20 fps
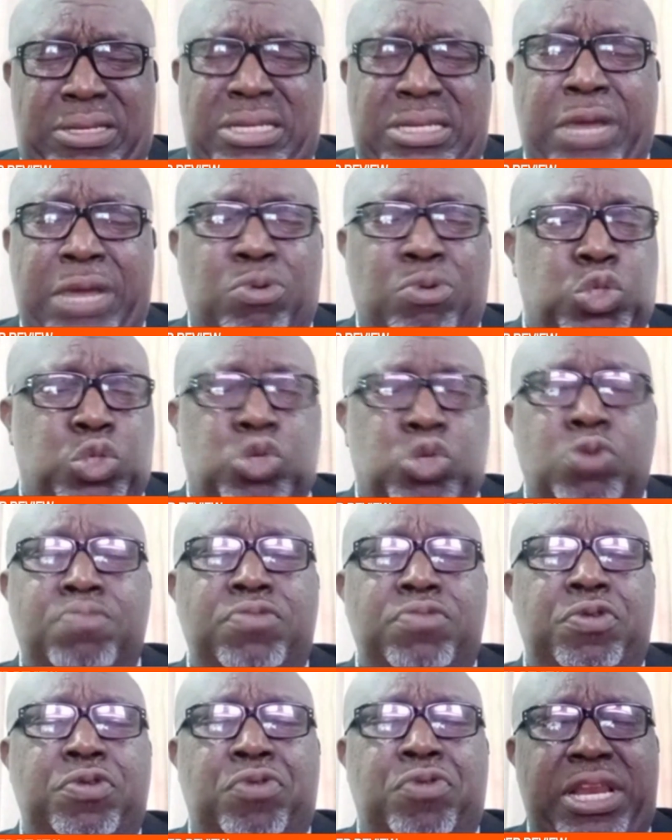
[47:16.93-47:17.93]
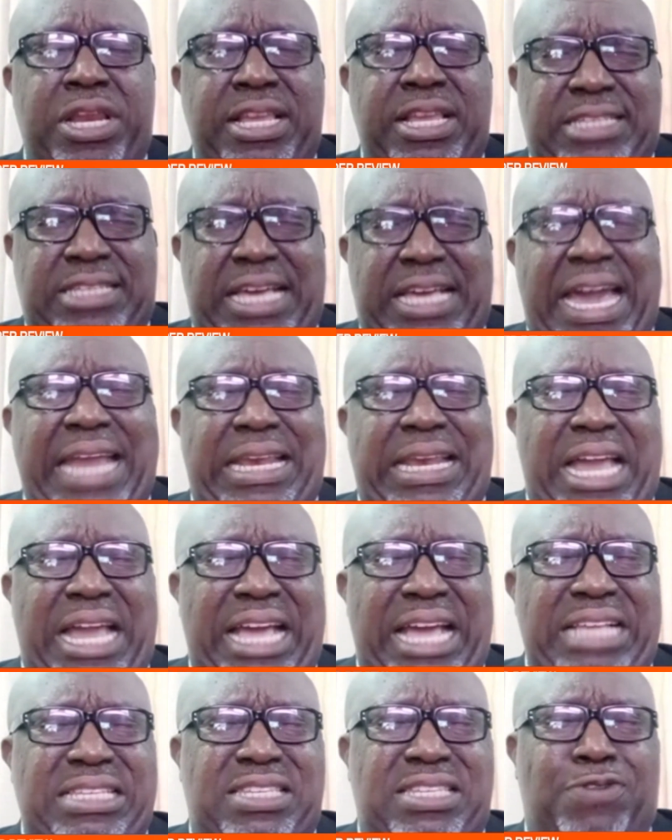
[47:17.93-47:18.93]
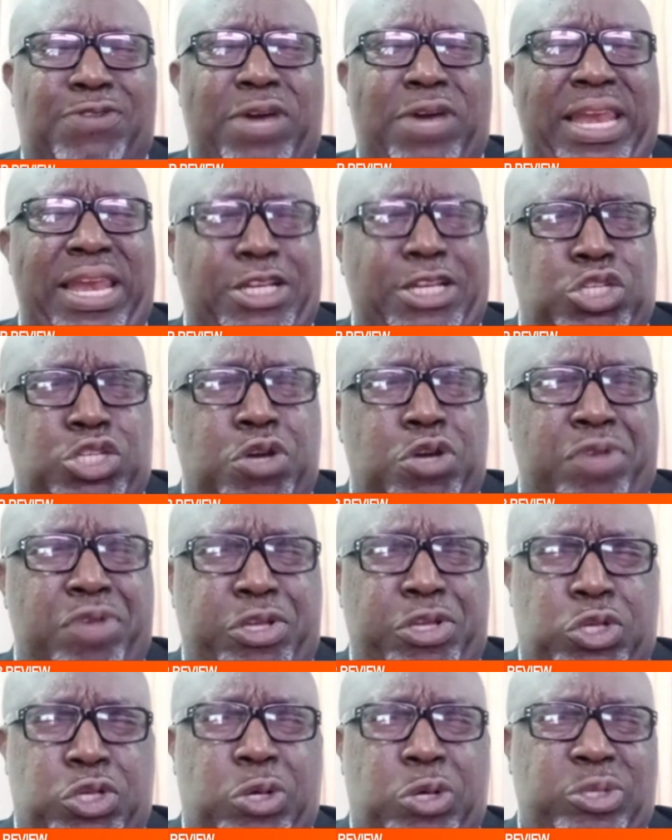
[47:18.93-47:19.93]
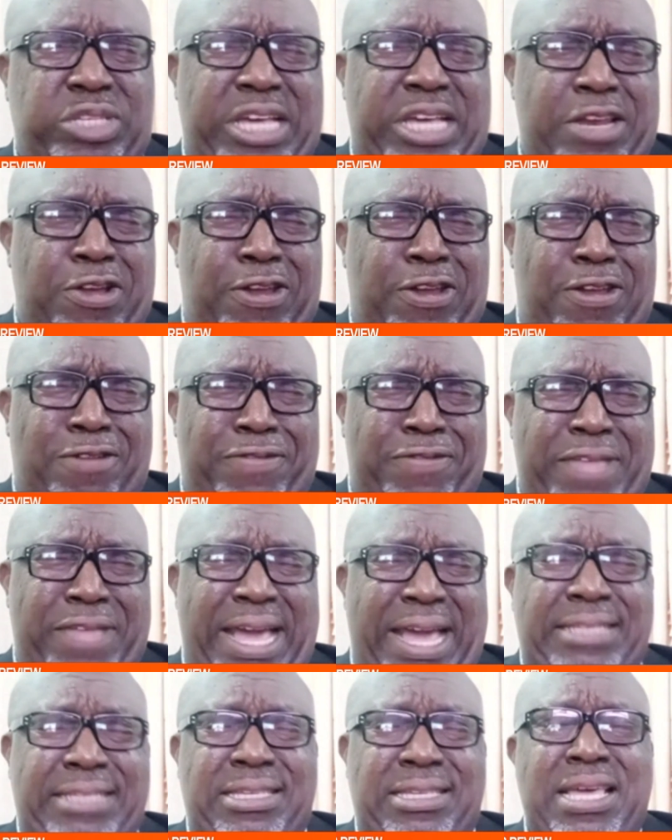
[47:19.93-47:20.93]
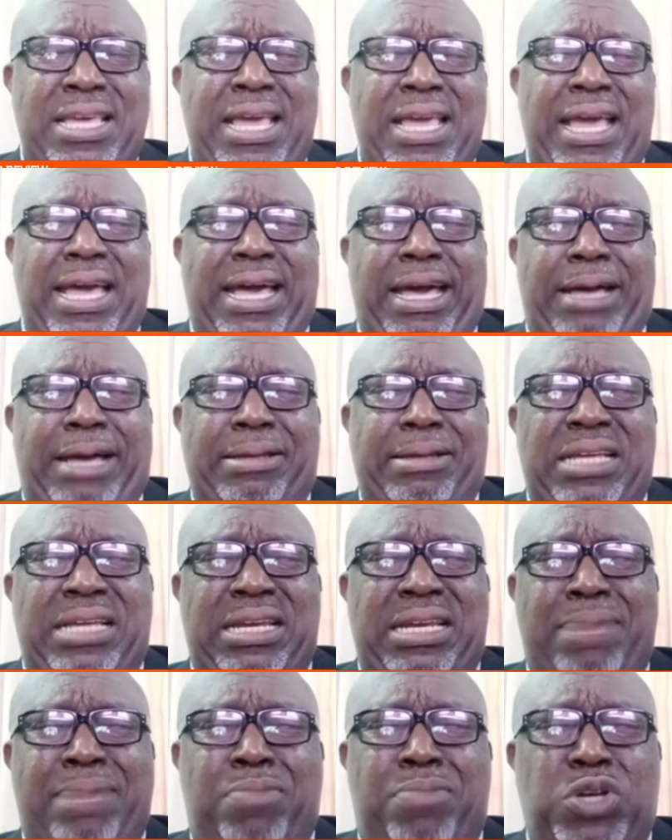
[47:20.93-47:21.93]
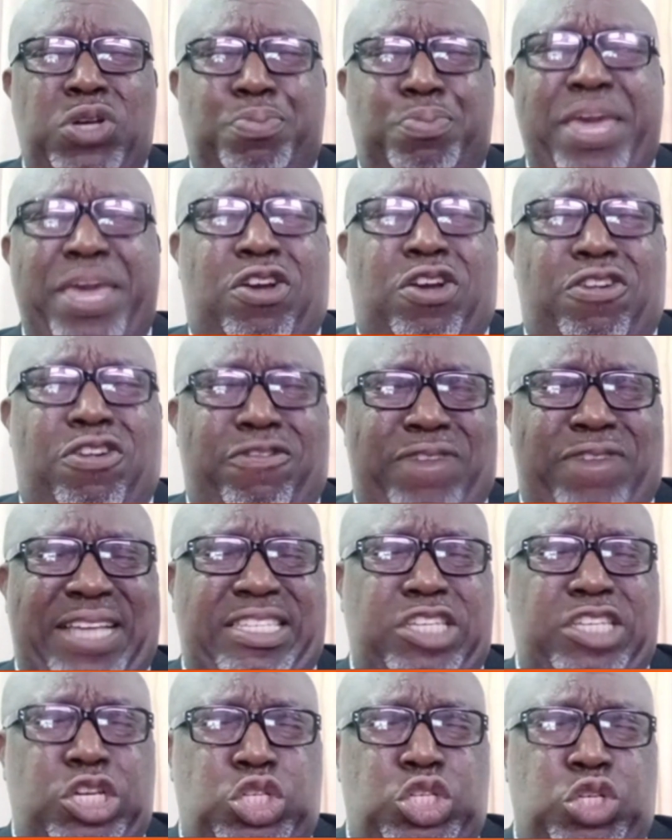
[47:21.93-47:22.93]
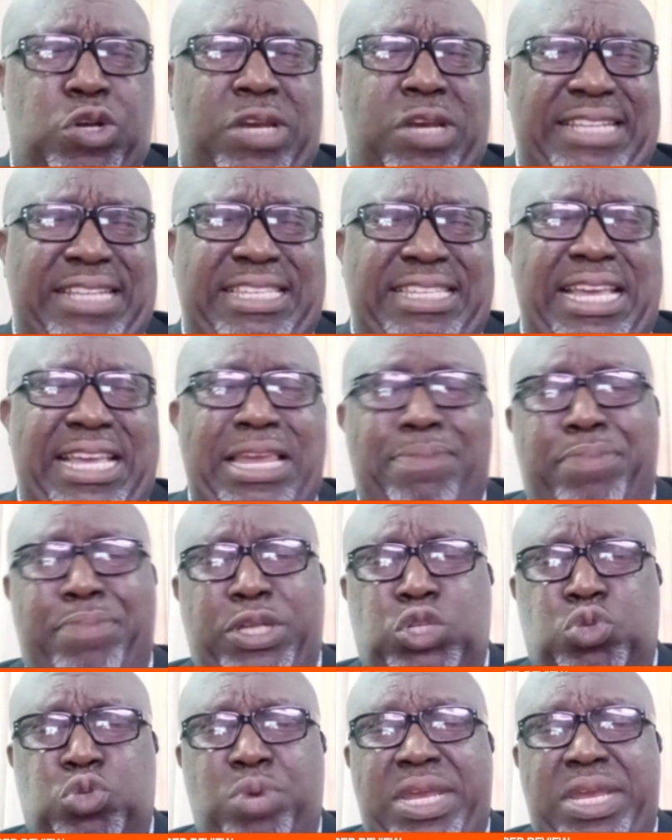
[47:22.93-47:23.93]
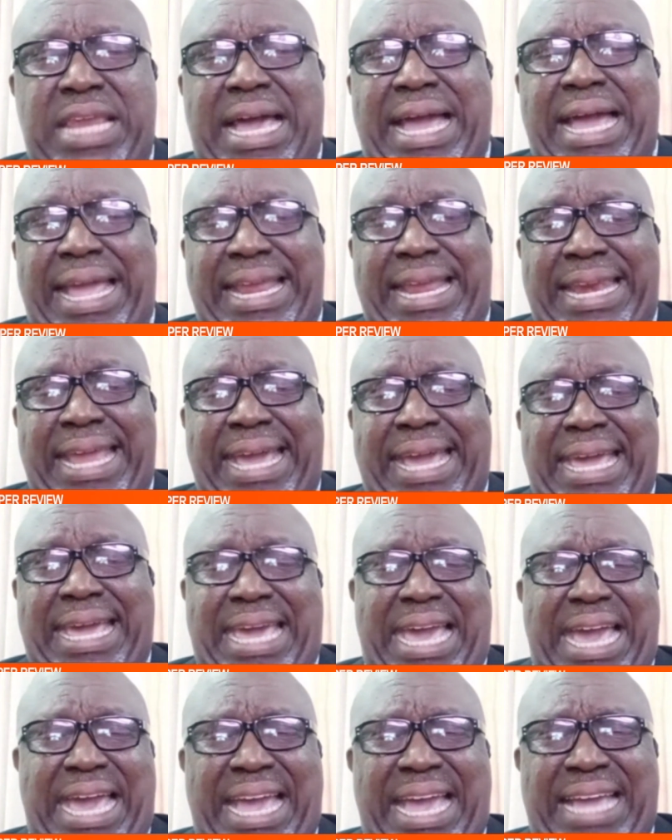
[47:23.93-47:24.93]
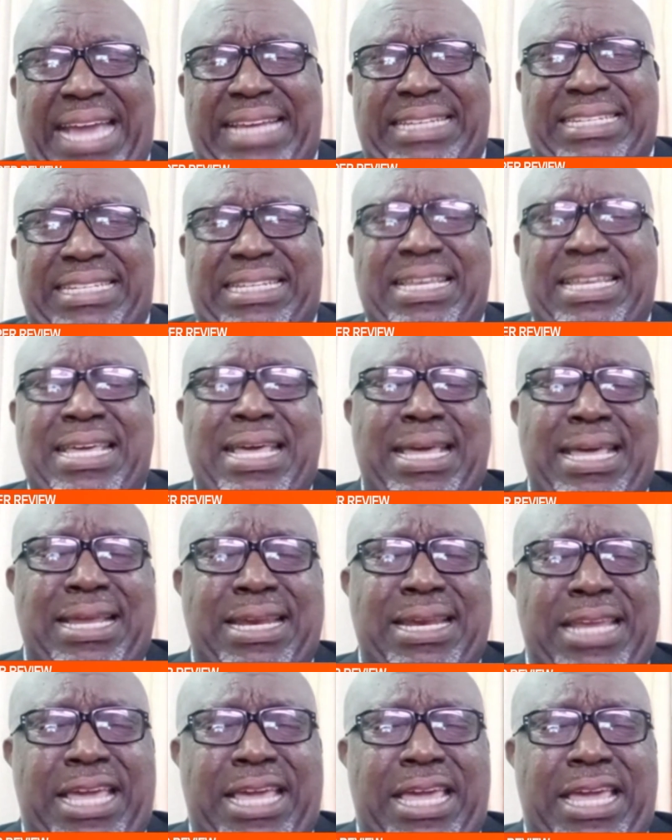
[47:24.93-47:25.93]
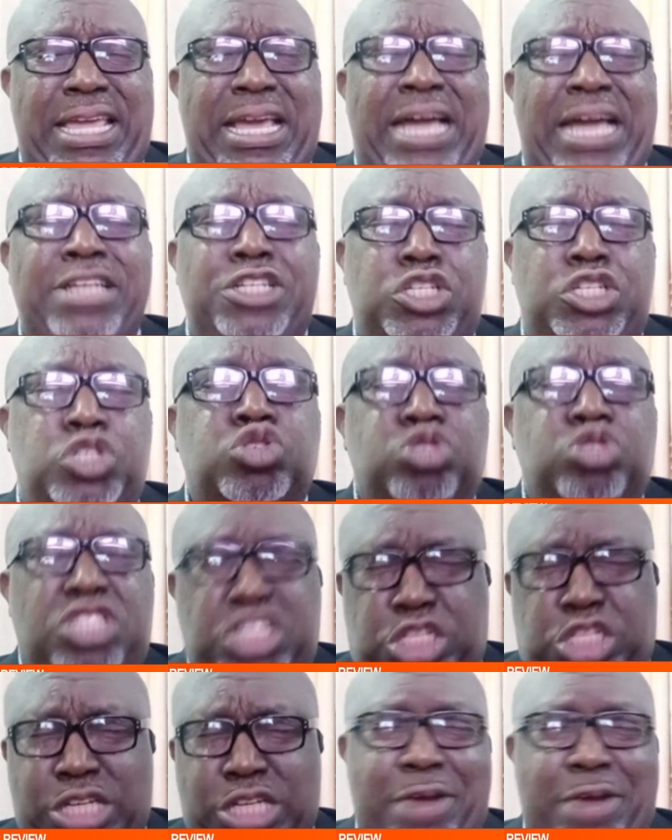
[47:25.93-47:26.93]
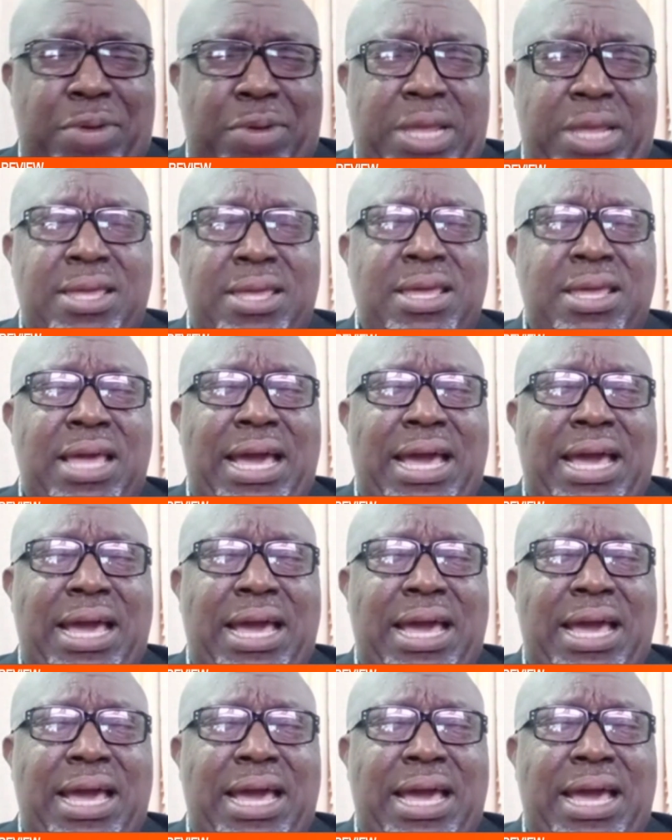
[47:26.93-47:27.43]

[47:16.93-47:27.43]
they will soon release guidelines for election results and all of that. There must be a conversation, Natalie, between INEC and the judiciary